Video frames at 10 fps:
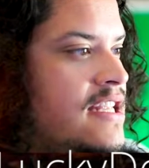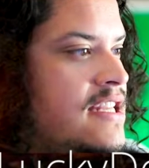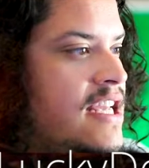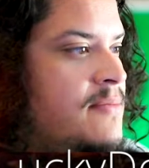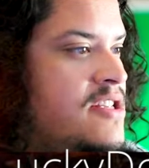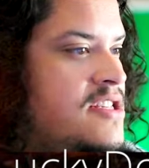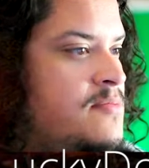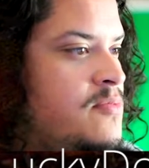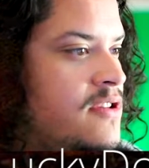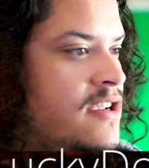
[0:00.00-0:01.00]
Damon's
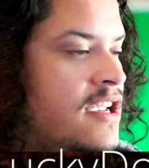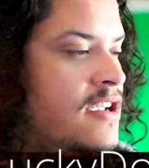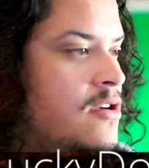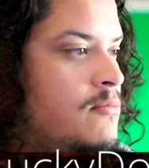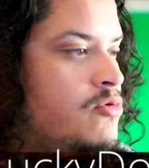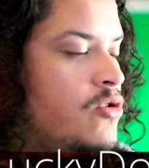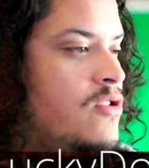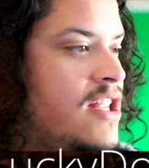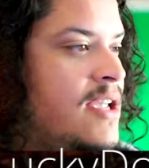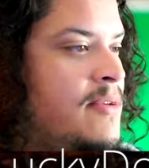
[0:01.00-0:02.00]

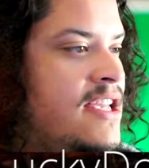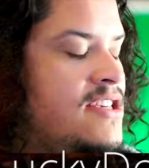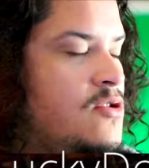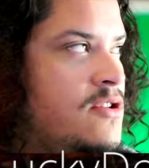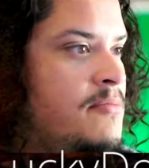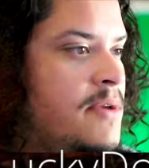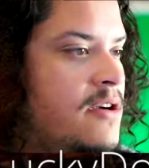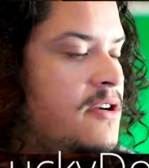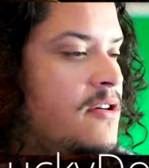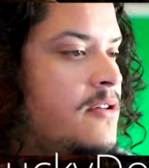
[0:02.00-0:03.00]
proclaiming he's going to
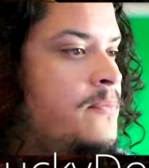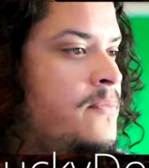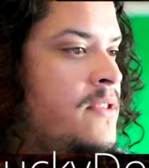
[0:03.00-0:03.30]
marry her